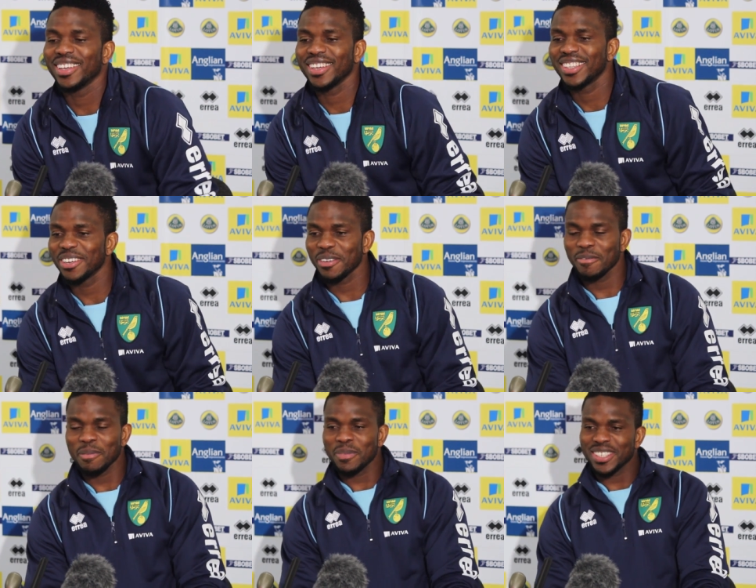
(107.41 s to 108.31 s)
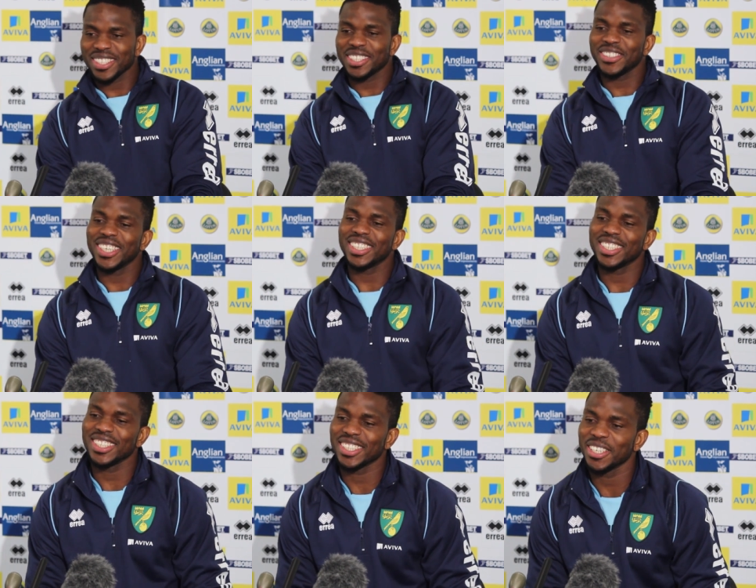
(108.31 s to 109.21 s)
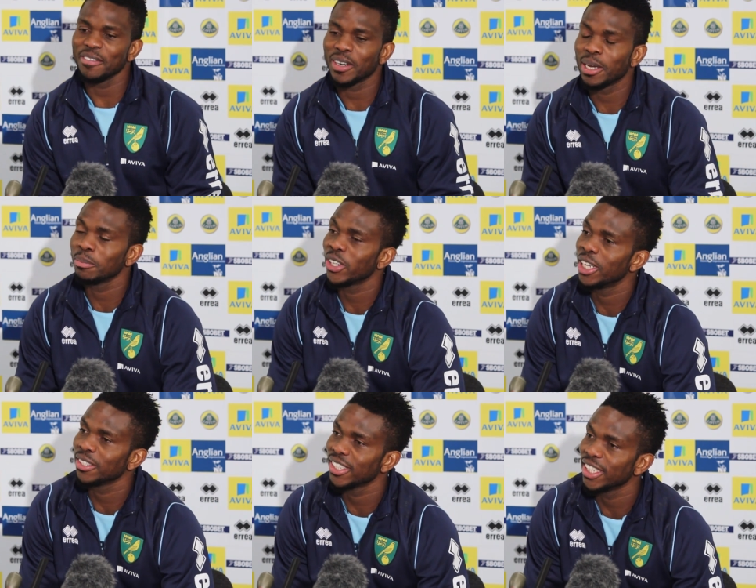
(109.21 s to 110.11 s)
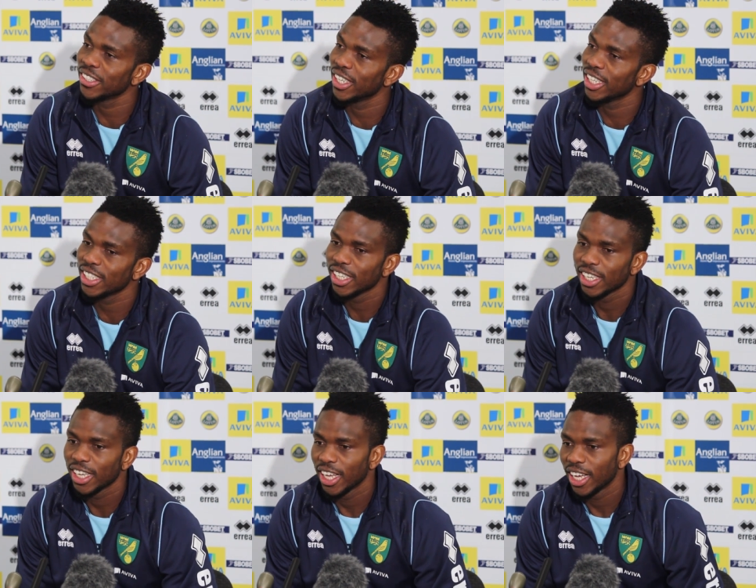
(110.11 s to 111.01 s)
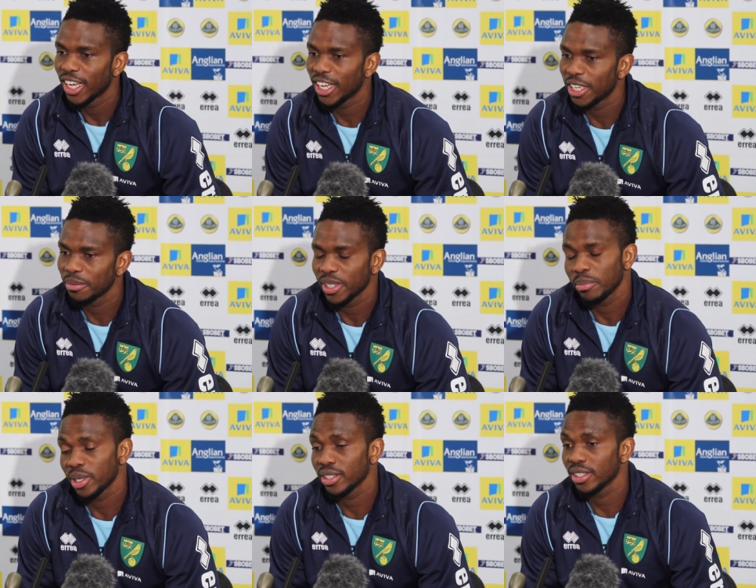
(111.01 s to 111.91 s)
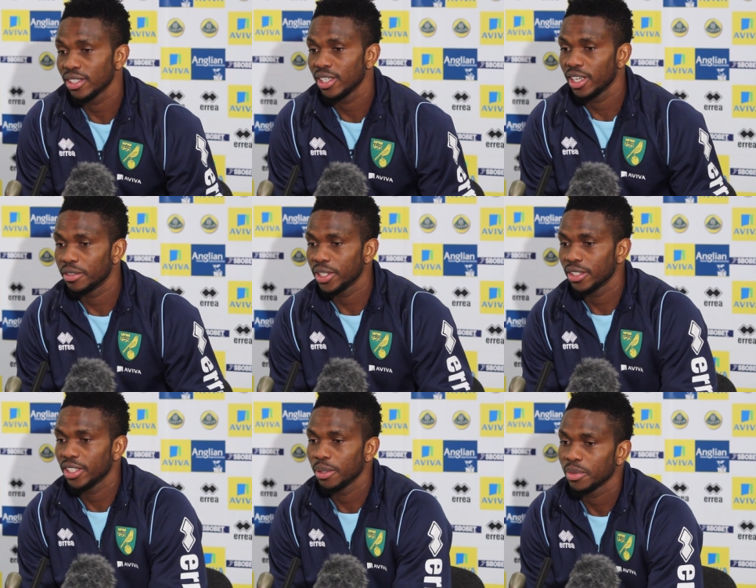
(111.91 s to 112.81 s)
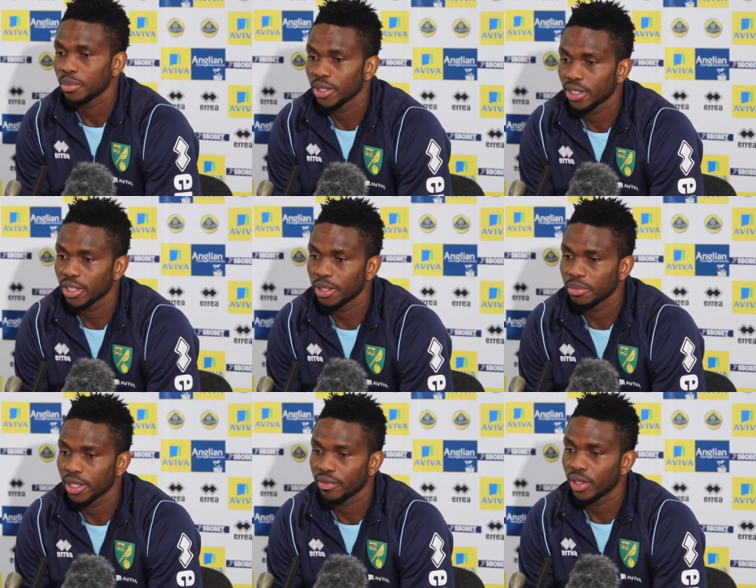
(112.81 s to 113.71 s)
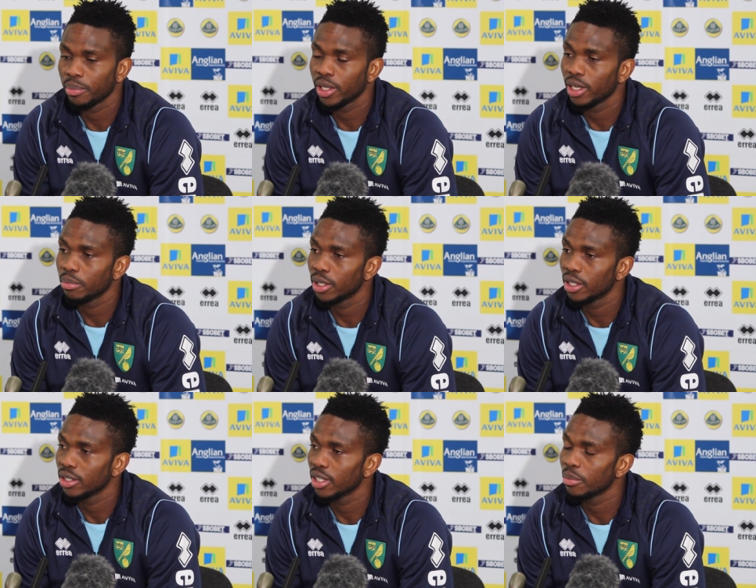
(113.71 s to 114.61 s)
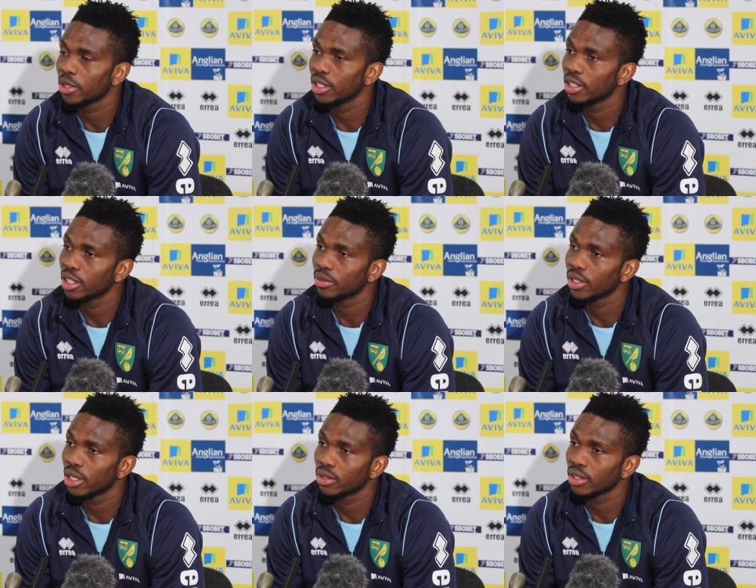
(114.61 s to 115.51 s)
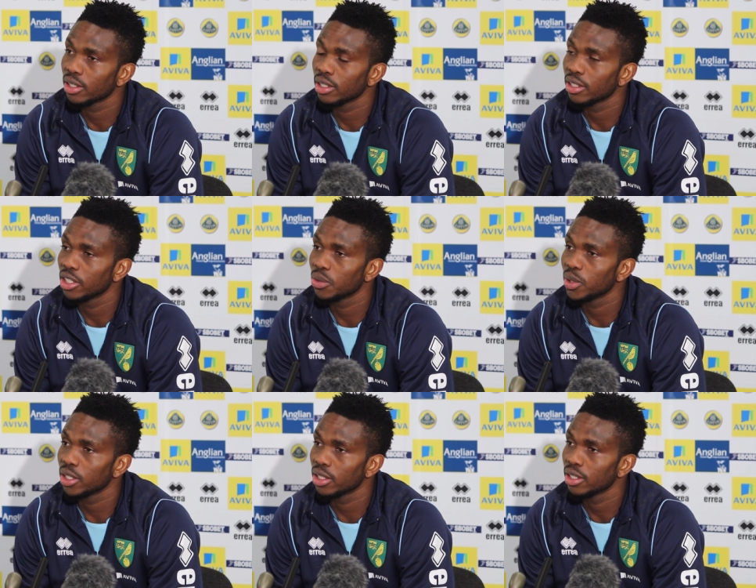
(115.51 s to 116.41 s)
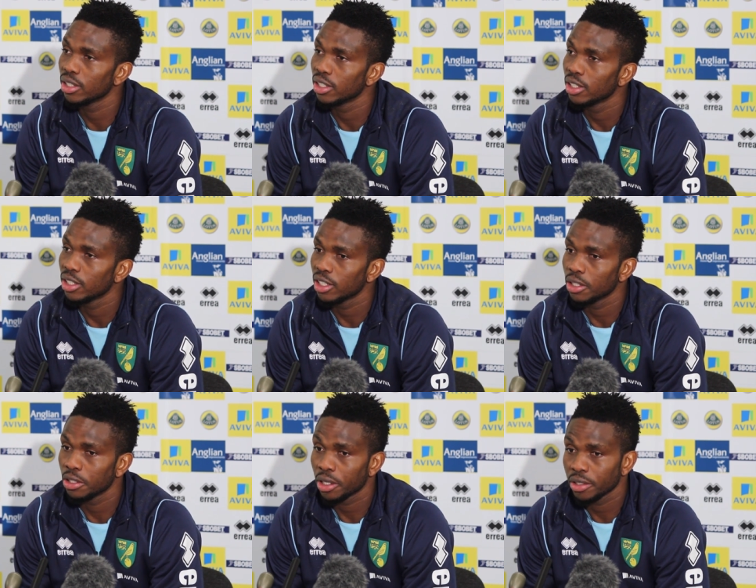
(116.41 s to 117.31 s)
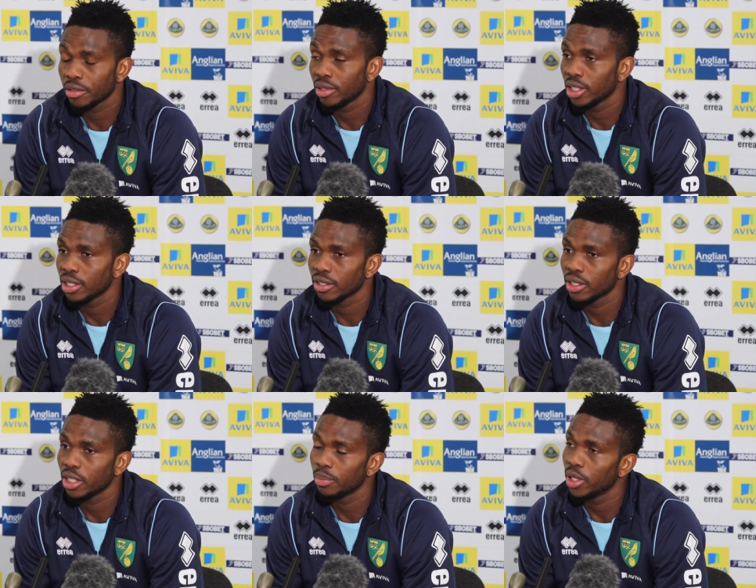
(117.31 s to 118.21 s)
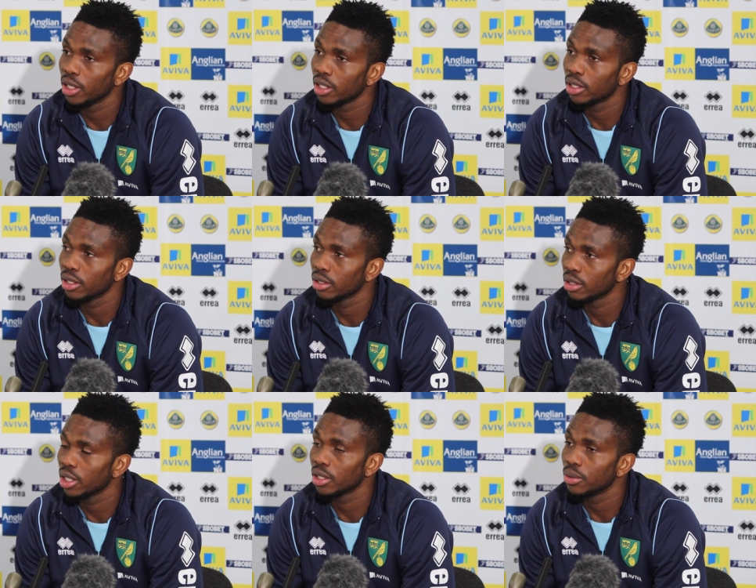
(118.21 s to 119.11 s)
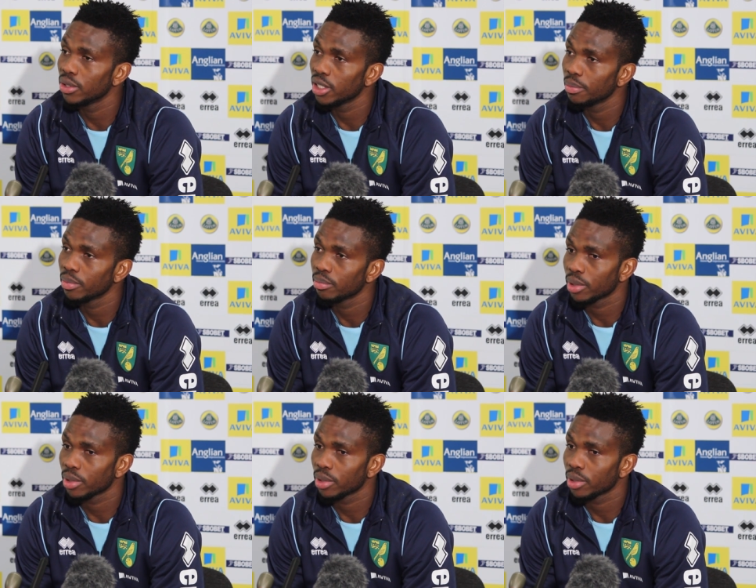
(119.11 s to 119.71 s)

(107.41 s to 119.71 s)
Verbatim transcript: I think we've been busy training and stuff, and I'm trying to settle in. Um, yeah, Man City, they're a great team. You must um, give them that. But I'm here now. I understand the situation. You know, Norwich needs to stay up the league, and they're a good team.